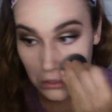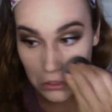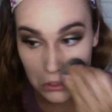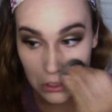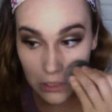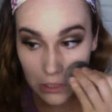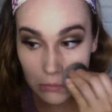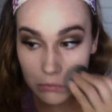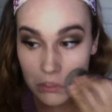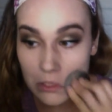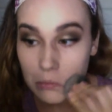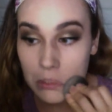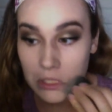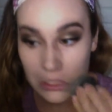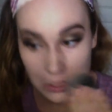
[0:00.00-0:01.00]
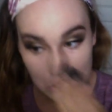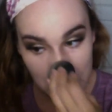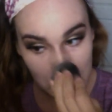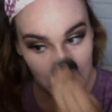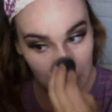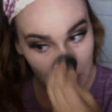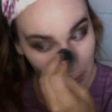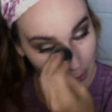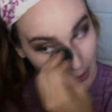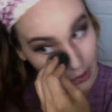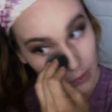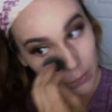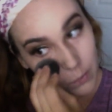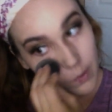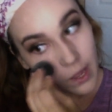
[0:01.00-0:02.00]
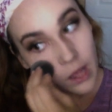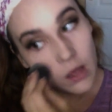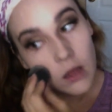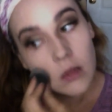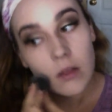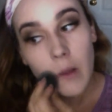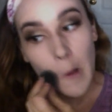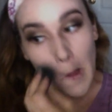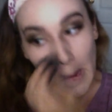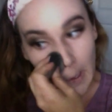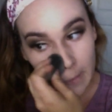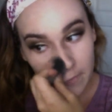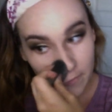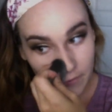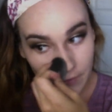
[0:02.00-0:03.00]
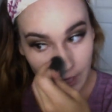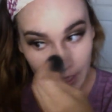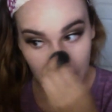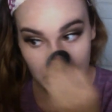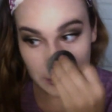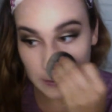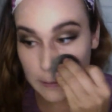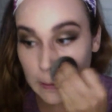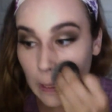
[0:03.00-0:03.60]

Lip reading: Seems to be sitting pretty well on the face.